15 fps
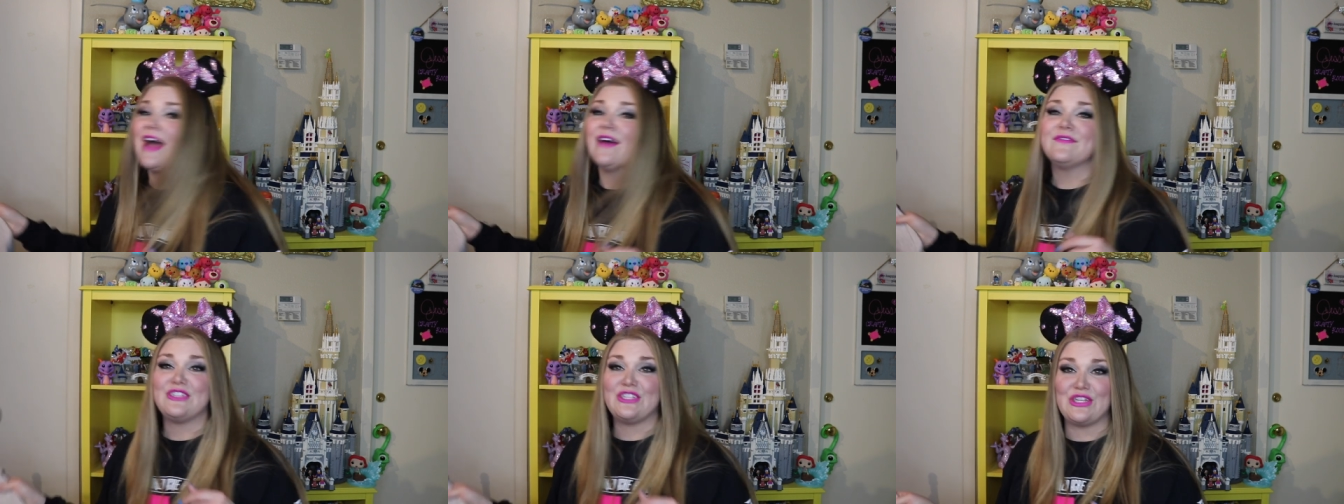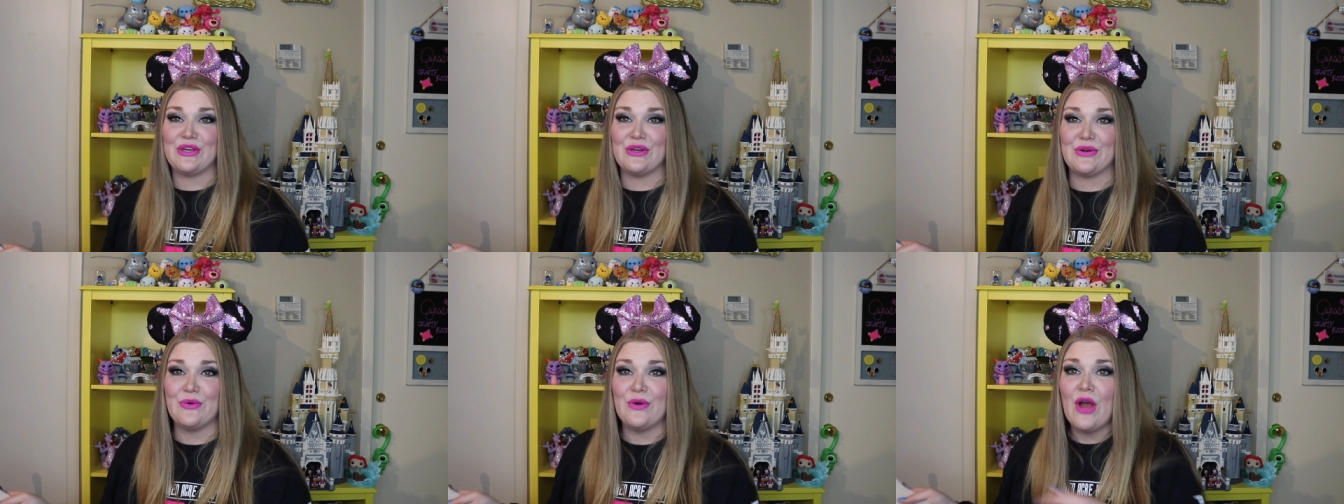have
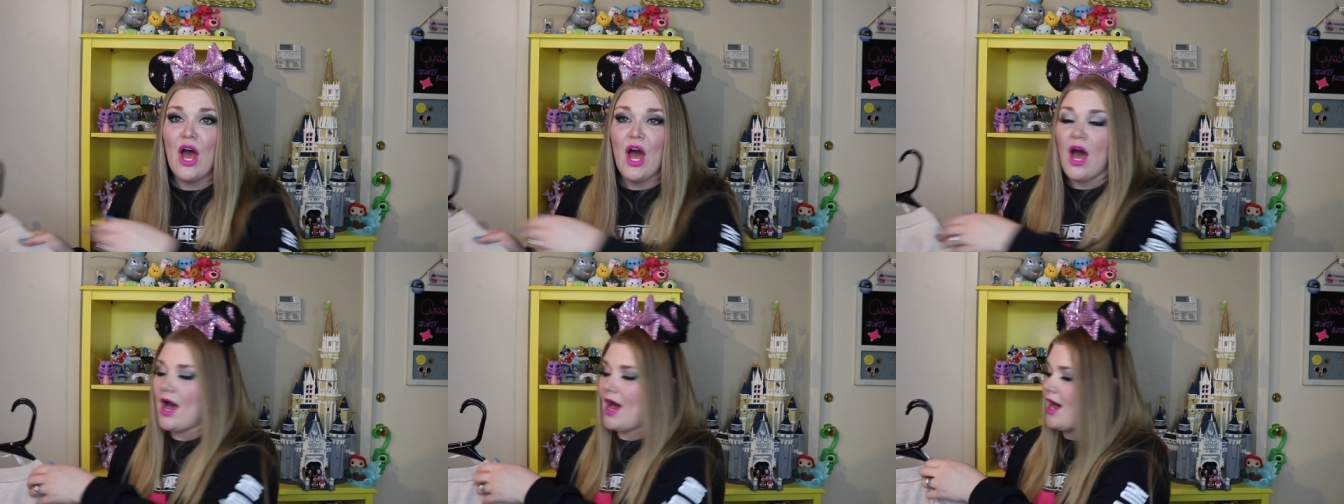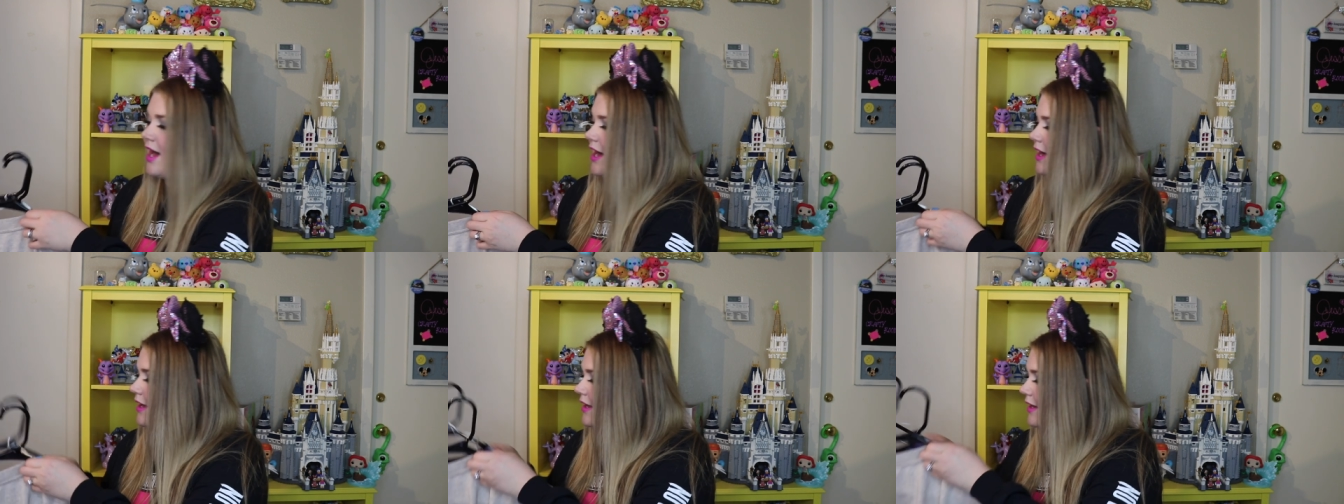two.
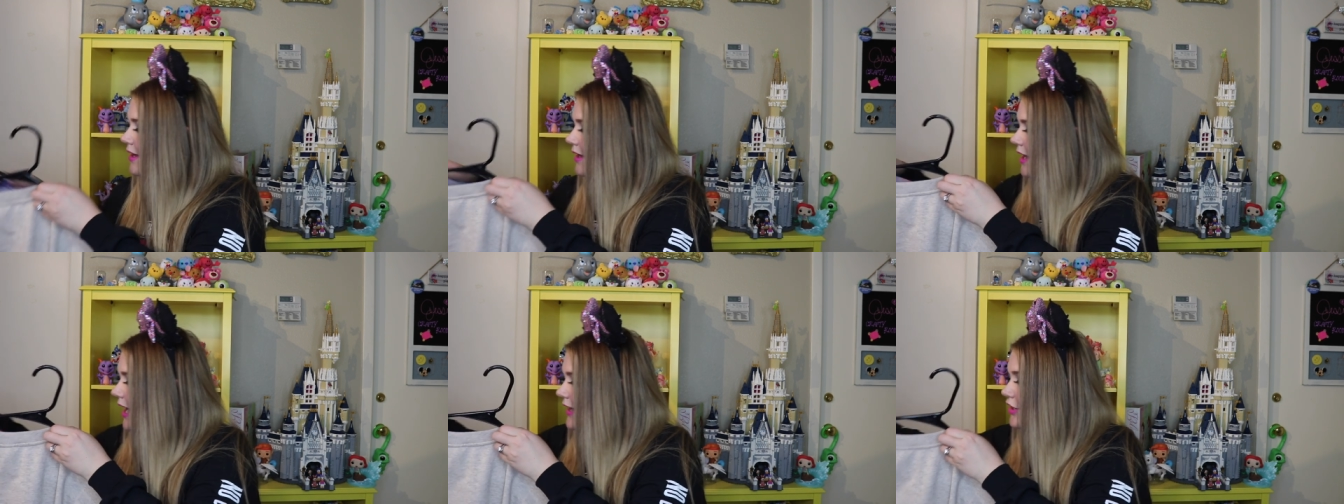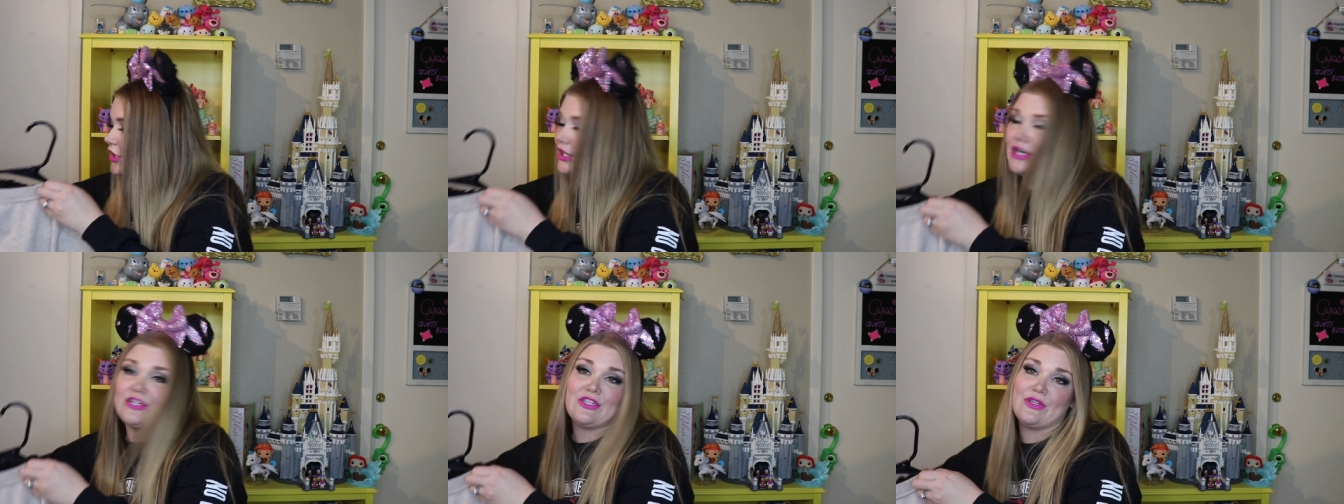I
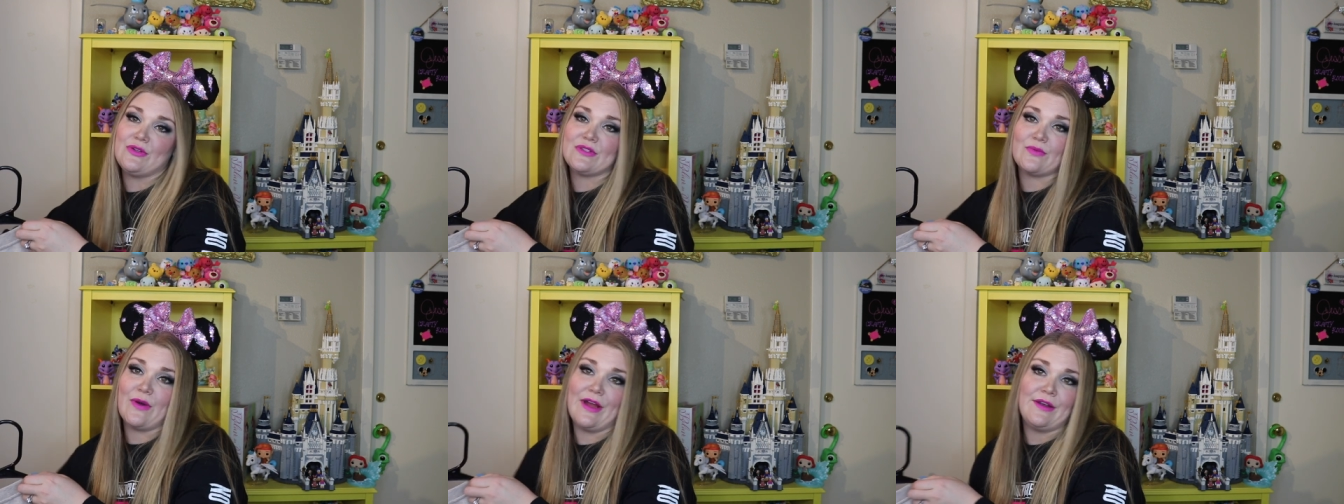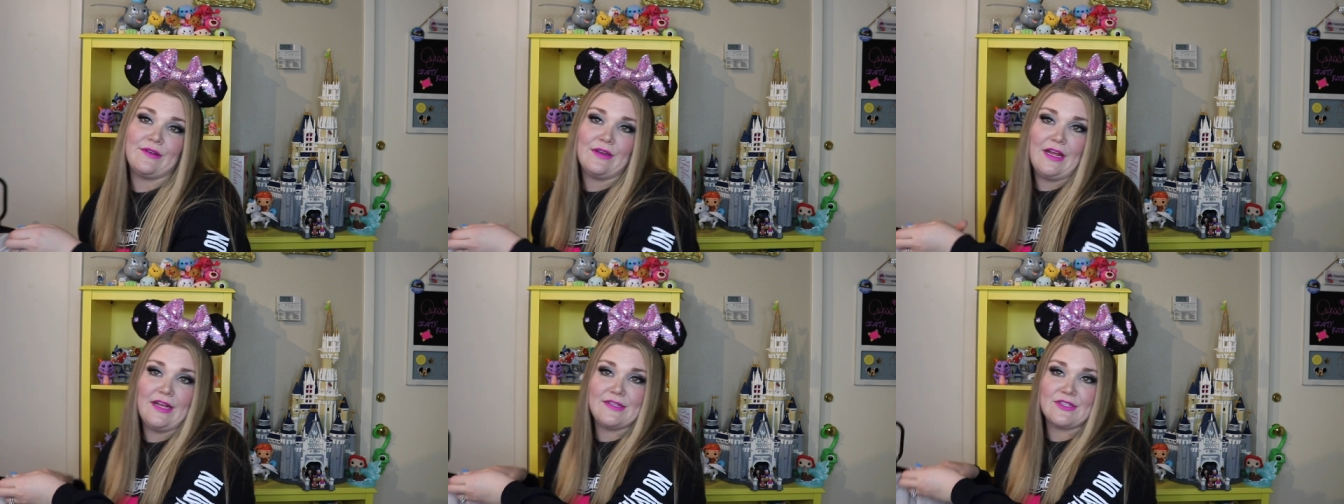couldn't choose
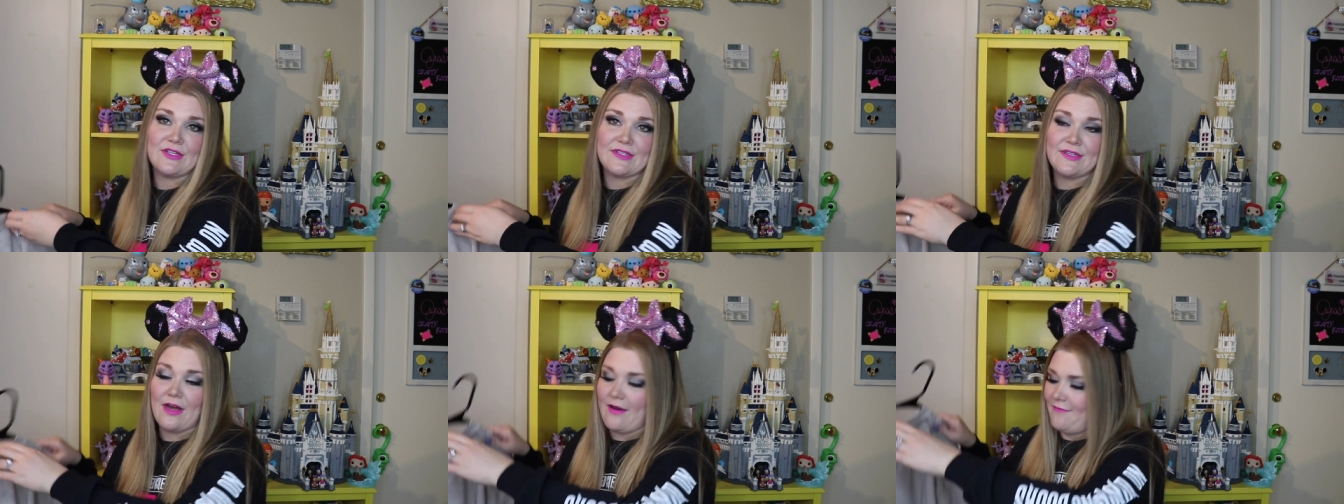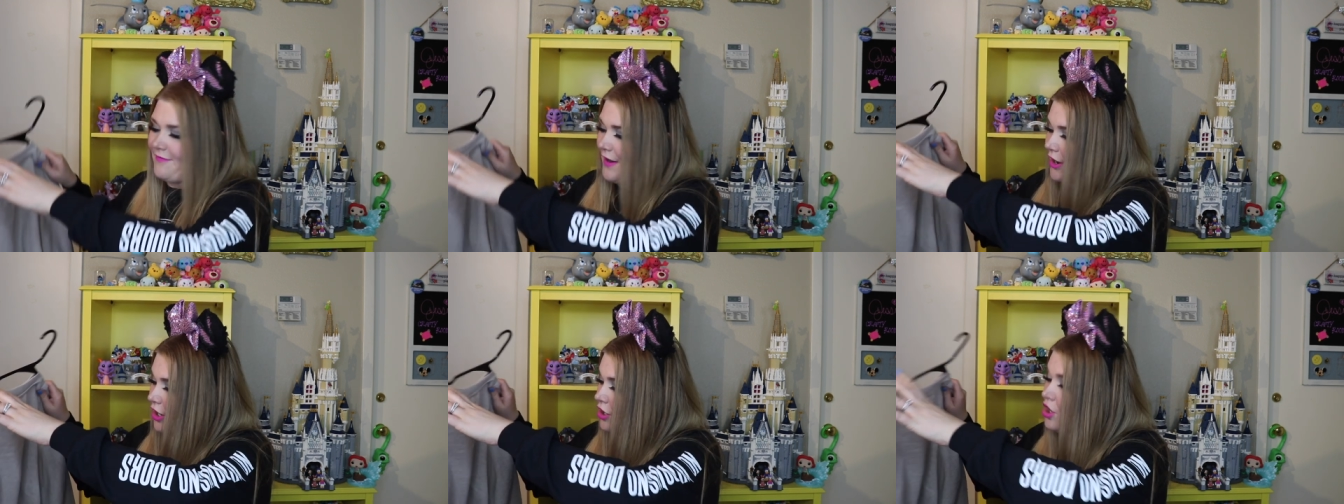one. It's just not
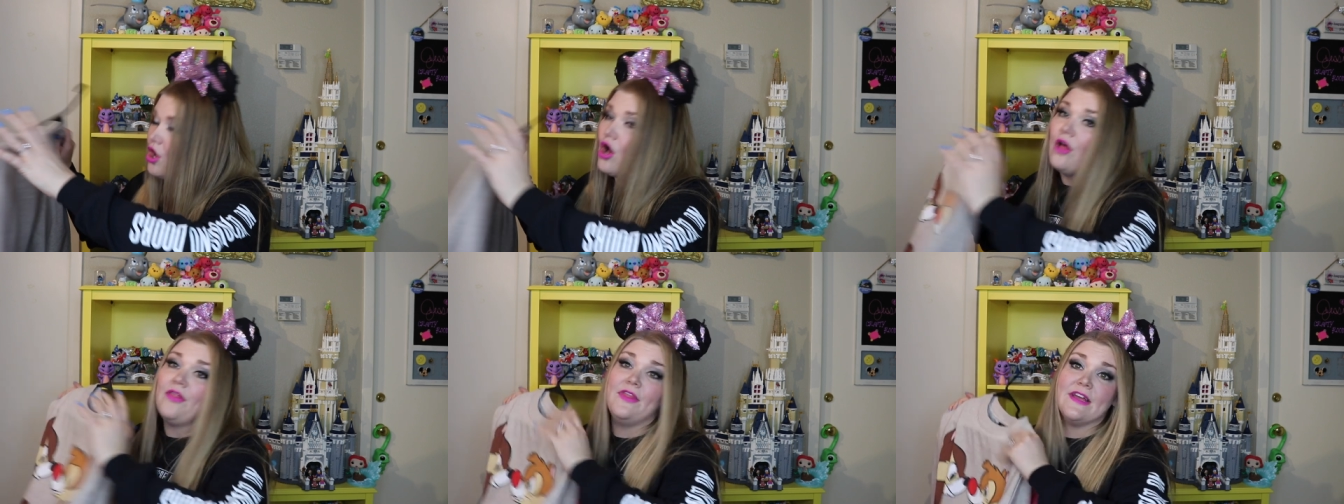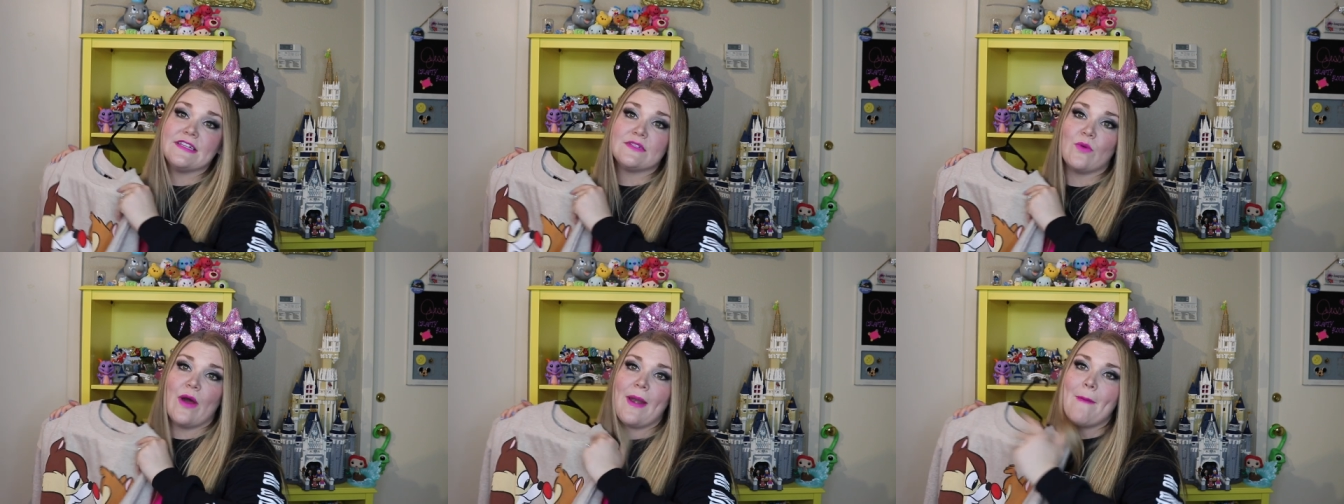fair.
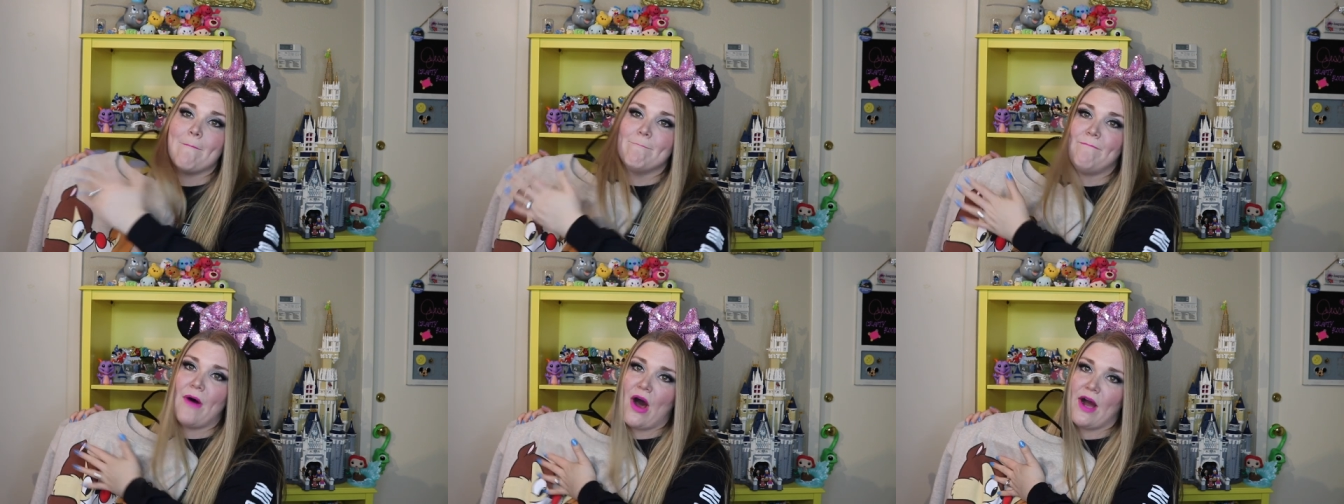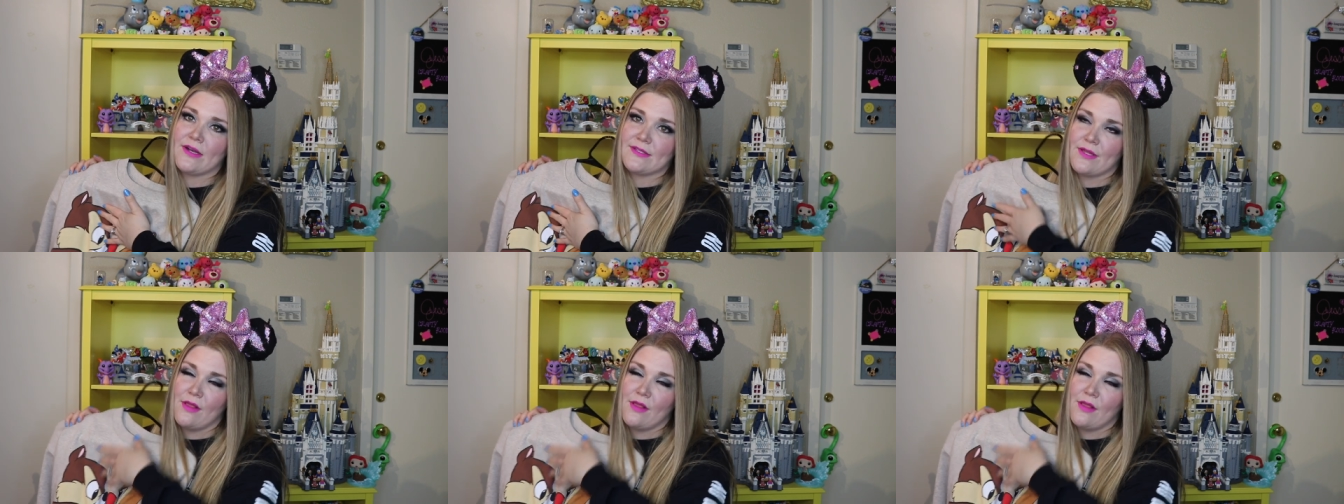This one, box